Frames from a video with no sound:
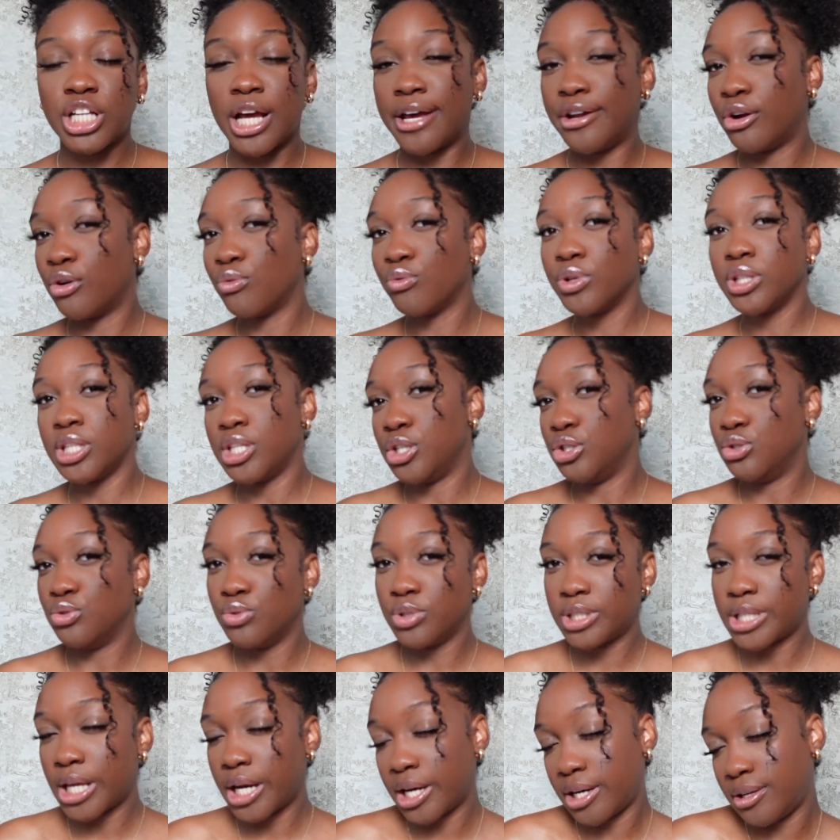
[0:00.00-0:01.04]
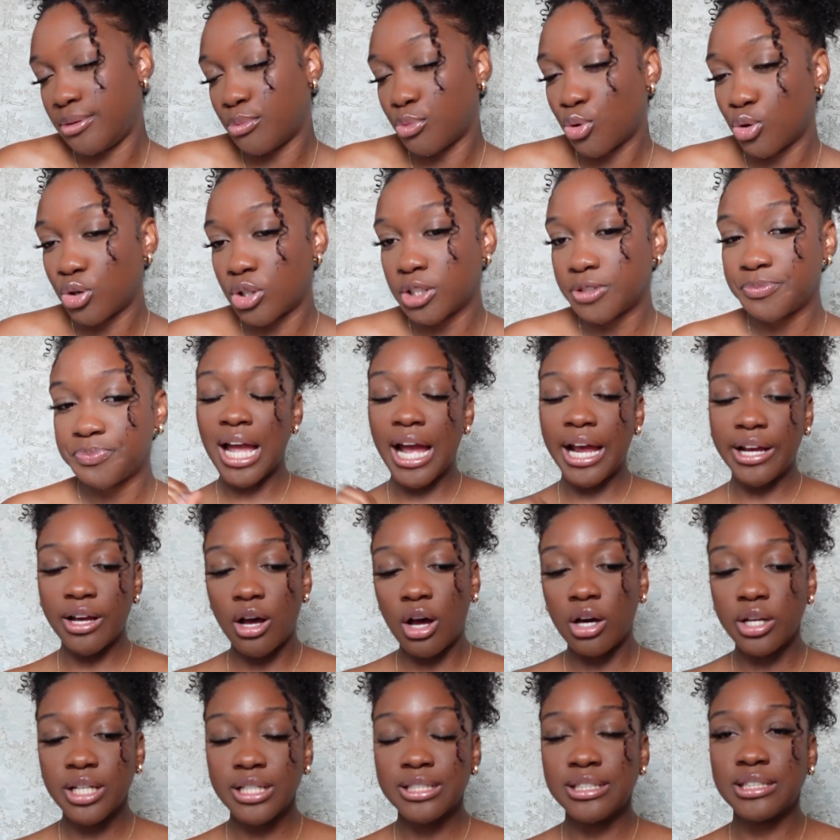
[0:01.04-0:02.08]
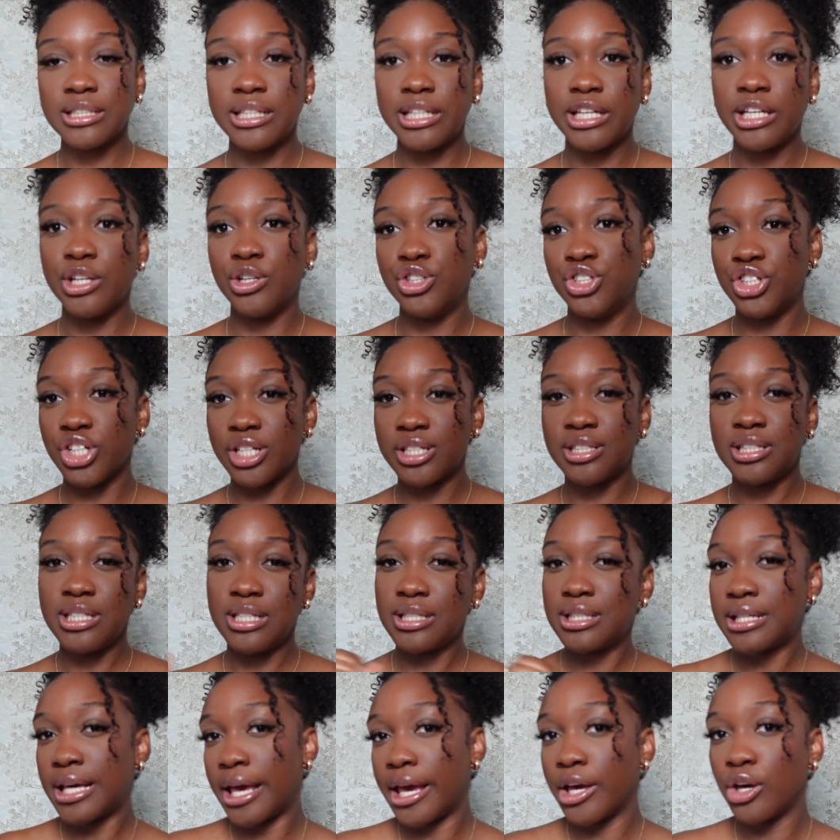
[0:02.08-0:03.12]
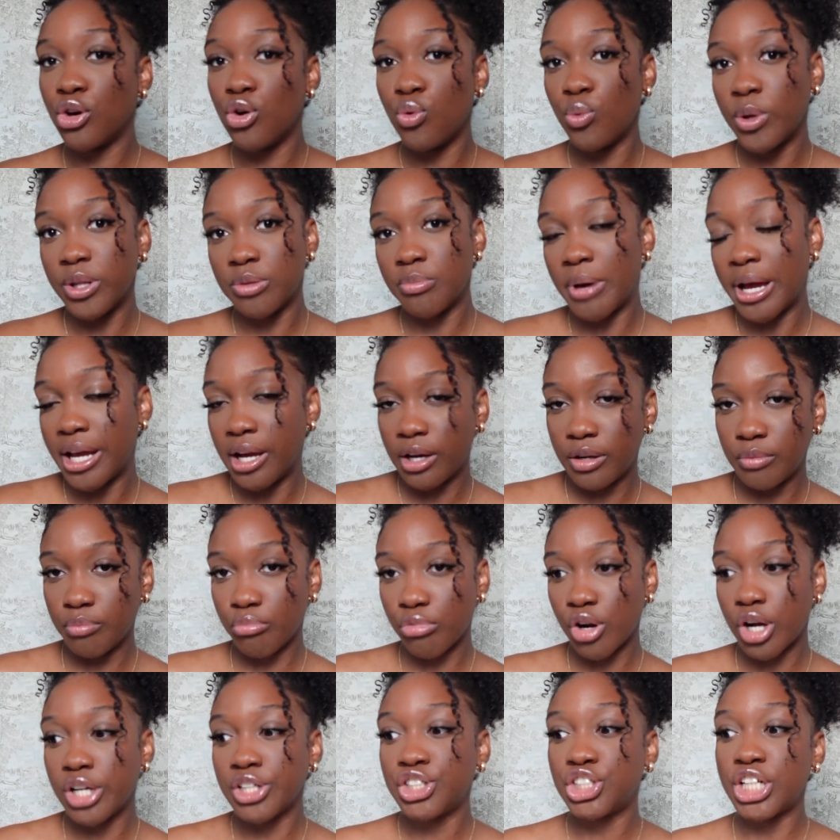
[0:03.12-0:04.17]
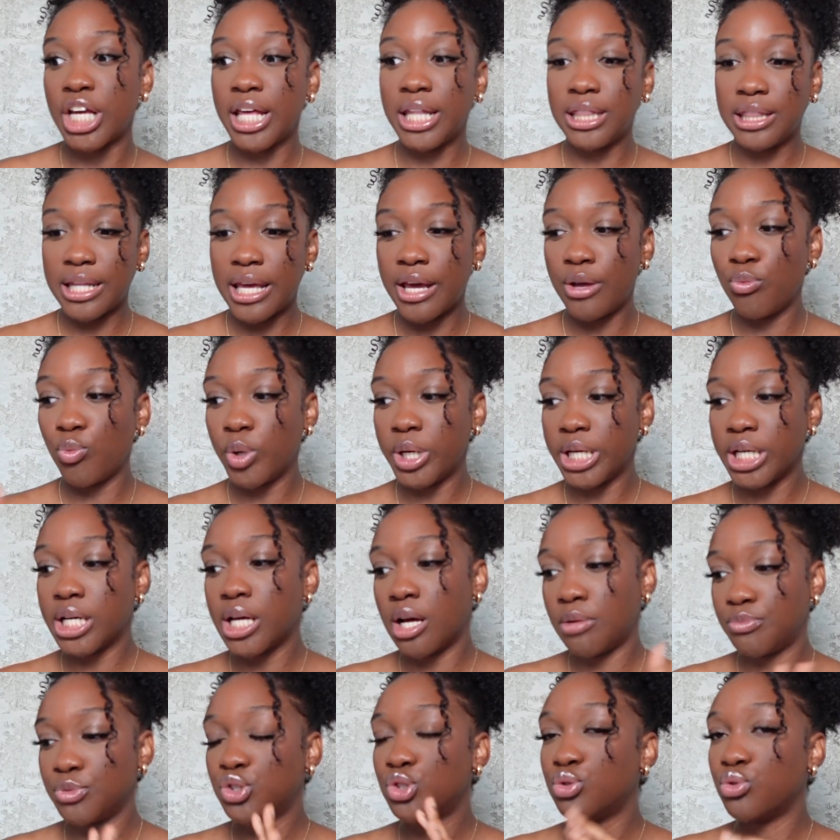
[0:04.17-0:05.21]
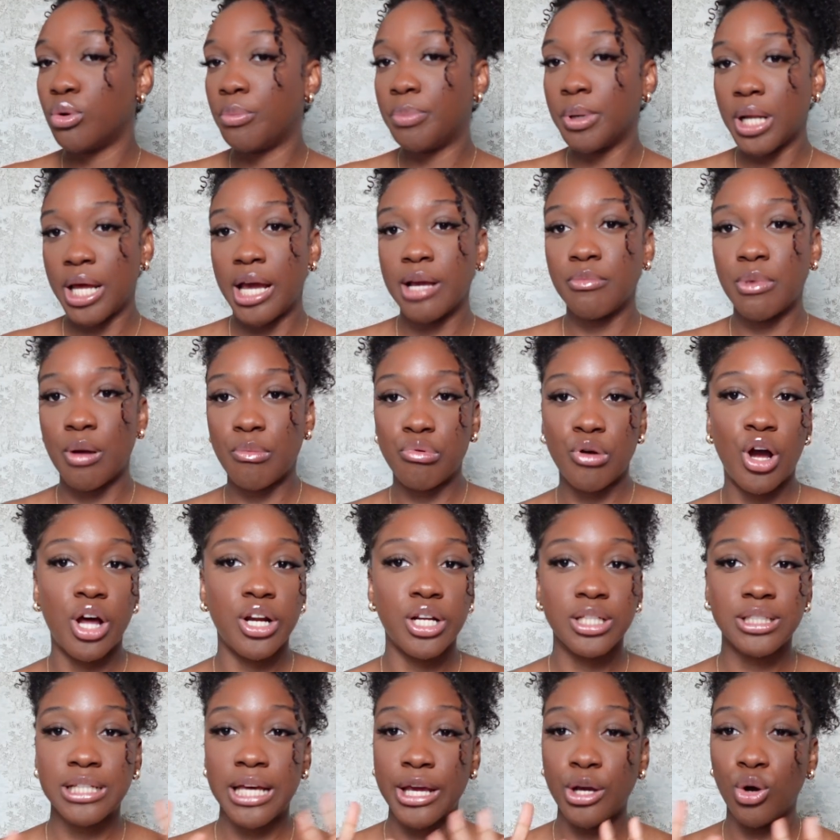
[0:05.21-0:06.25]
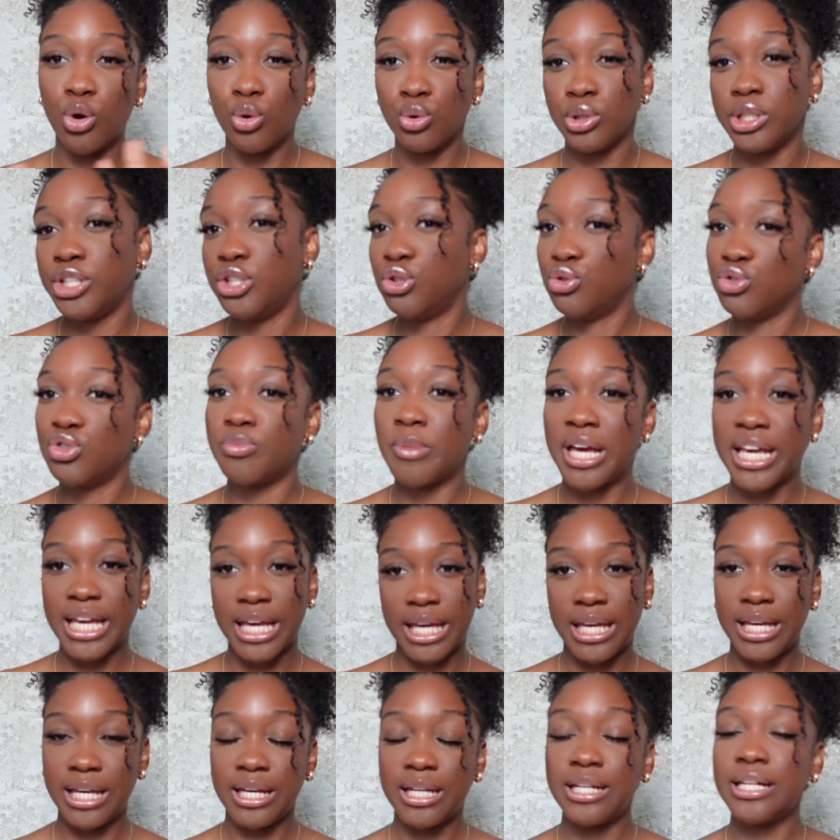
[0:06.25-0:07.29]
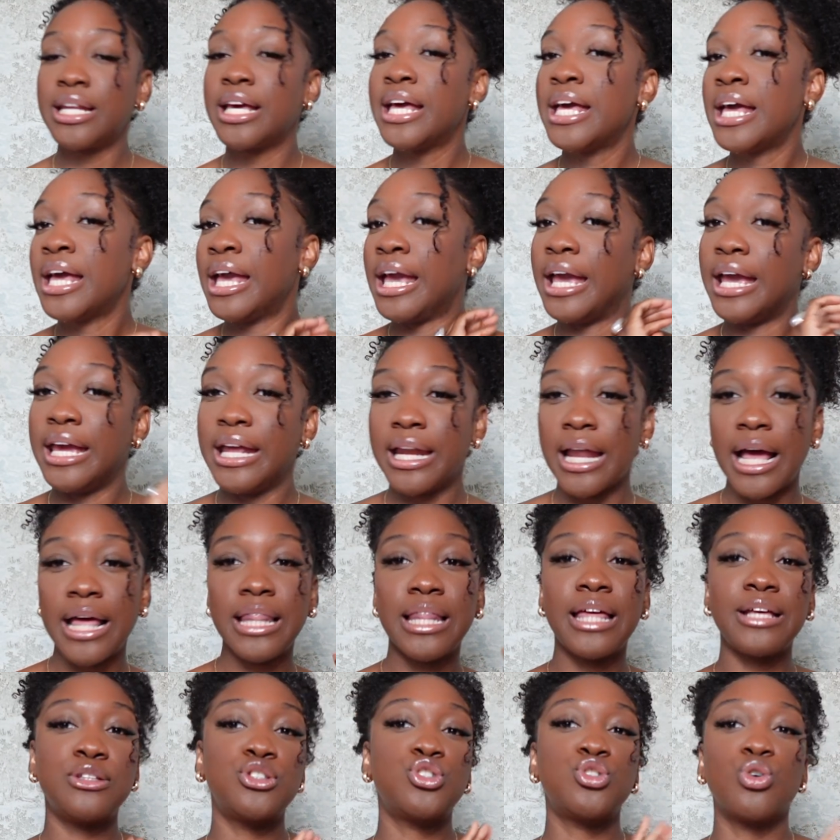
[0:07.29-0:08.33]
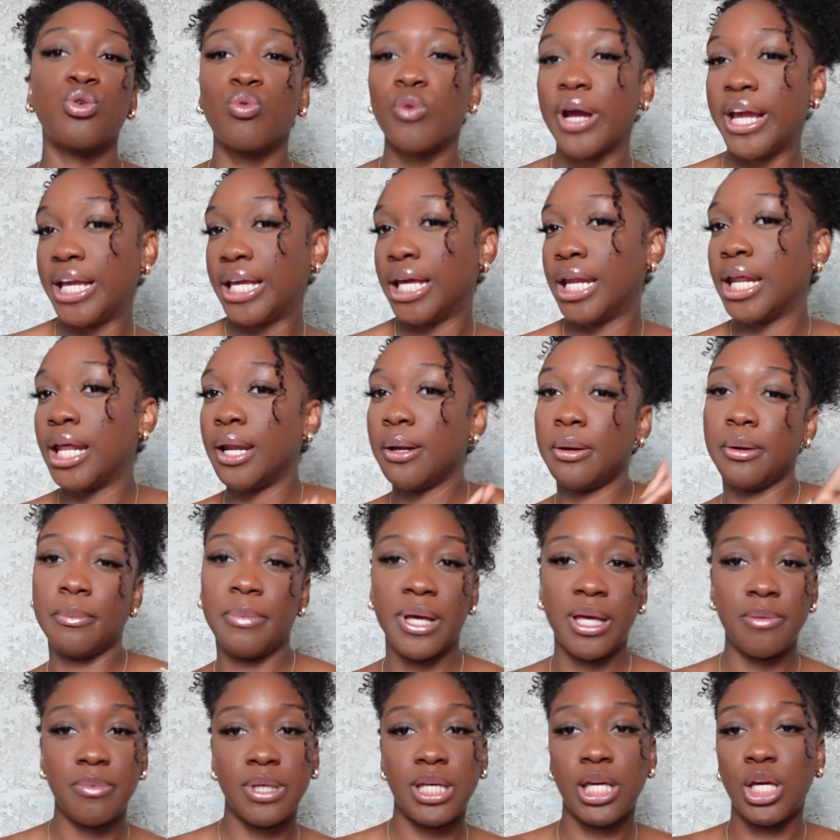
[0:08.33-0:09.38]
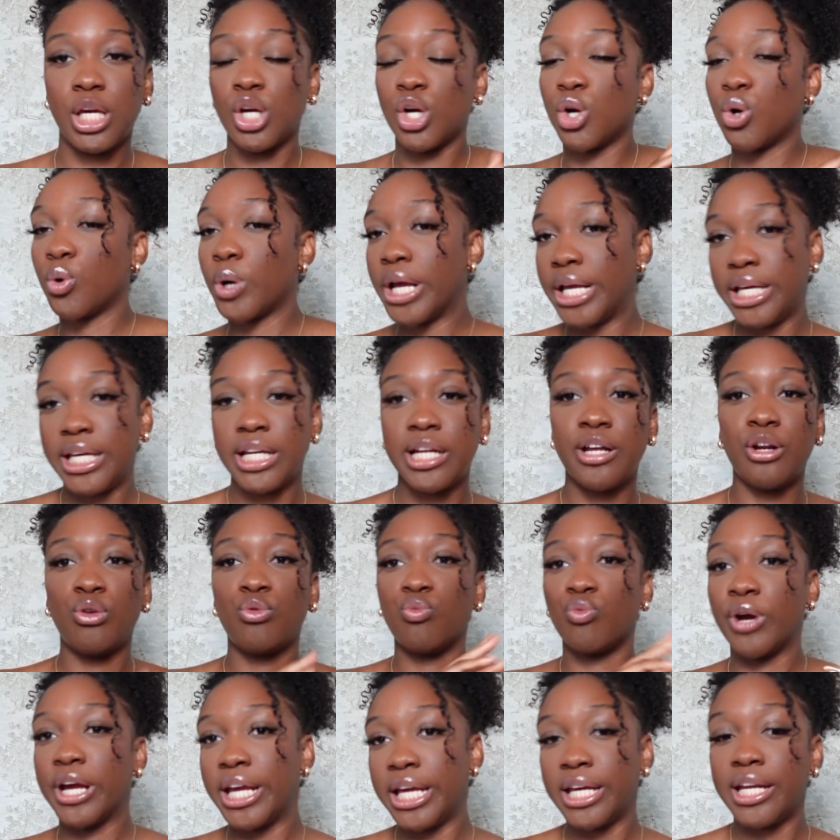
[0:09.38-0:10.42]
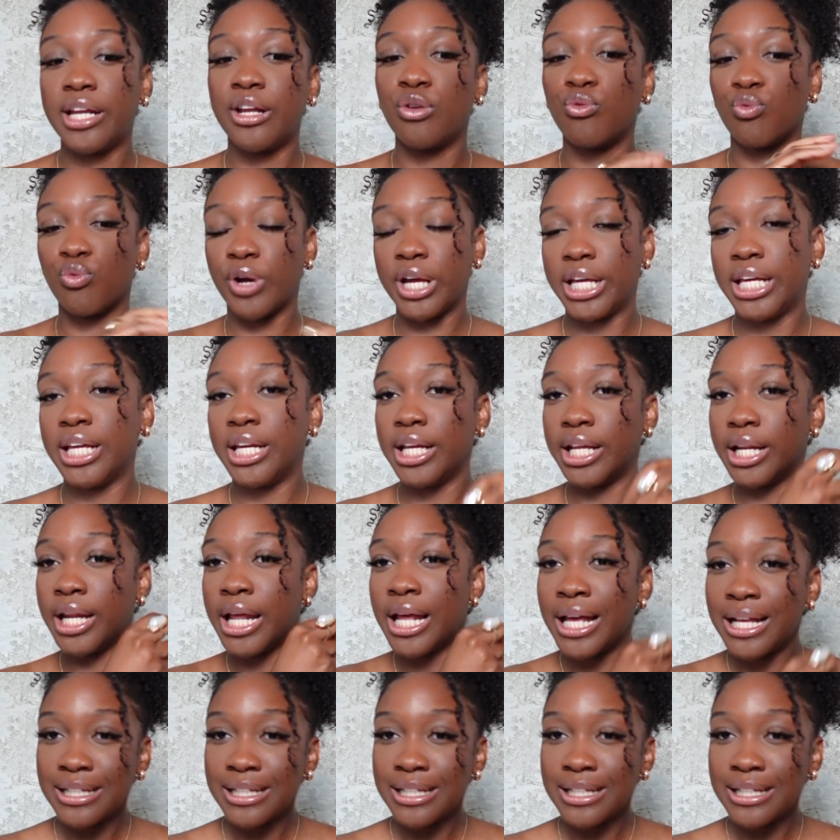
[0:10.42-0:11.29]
I don't really use that anymore. I honestly just detangle with my unbrush, and then when it comes to applying my products, I only use my hand, and I like to rake it in, baby. Rake it in, rake it in, rake it in.